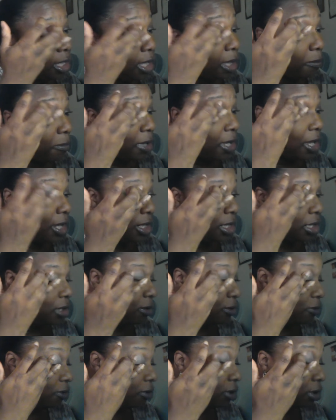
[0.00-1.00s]
I'm not
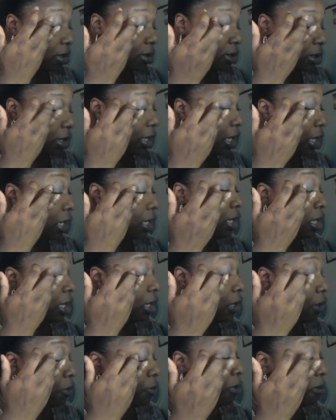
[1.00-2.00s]

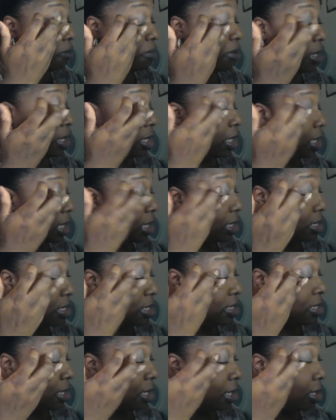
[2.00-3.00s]
keen on putting
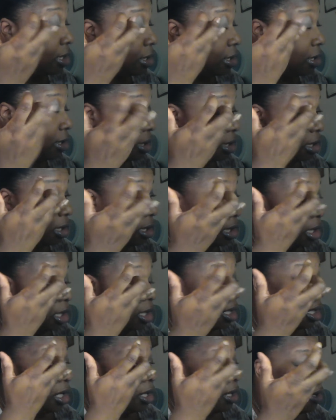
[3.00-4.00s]
concealer
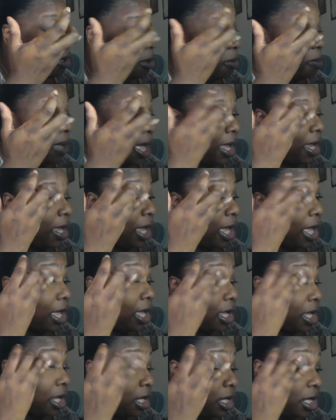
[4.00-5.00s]
on my
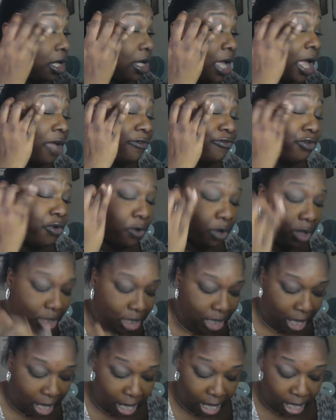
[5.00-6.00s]
eye. I have
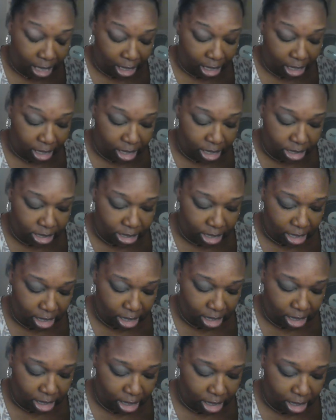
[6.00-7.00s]
oily eyelids
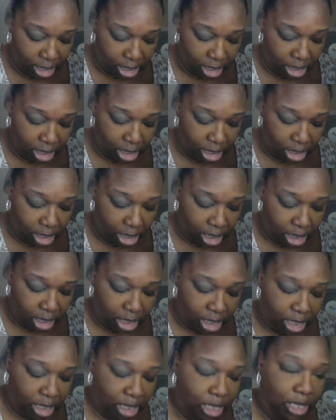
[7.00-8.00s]
and
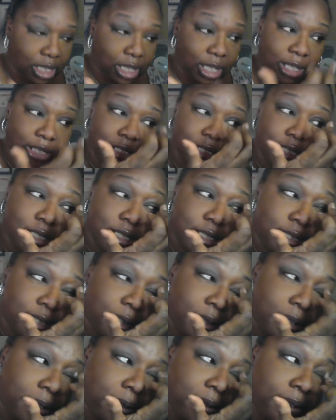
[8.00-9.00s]
I just
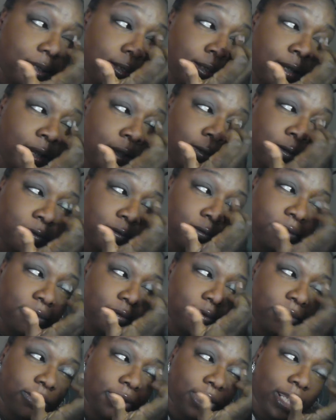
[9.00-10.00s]
don't
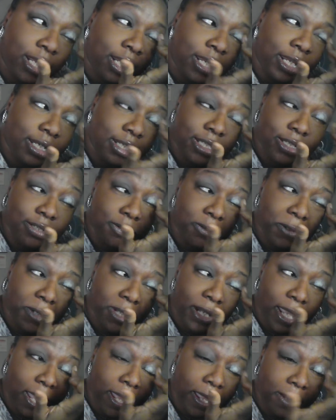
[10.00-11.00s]
get into
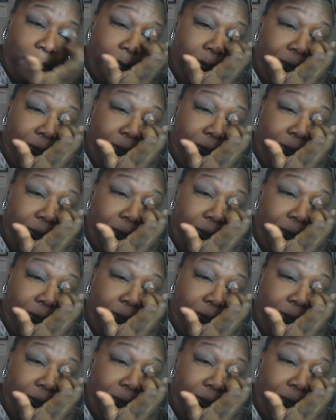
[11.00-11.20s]
doing that.